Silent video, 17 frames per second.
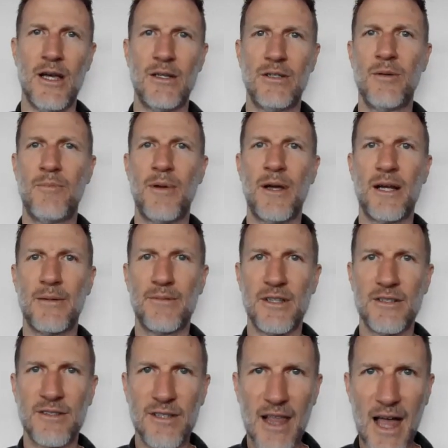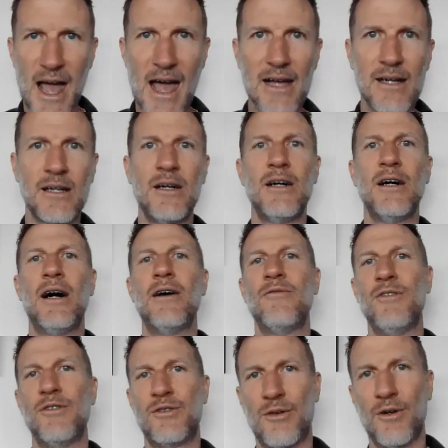to pick up the slack of
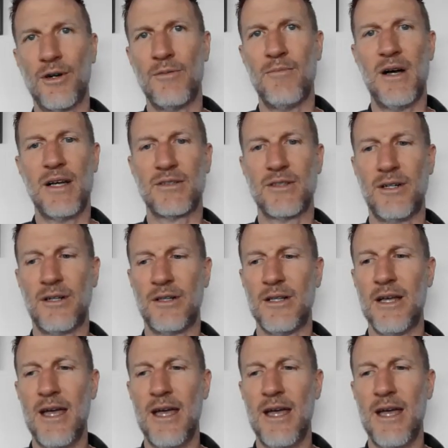the torn muscle.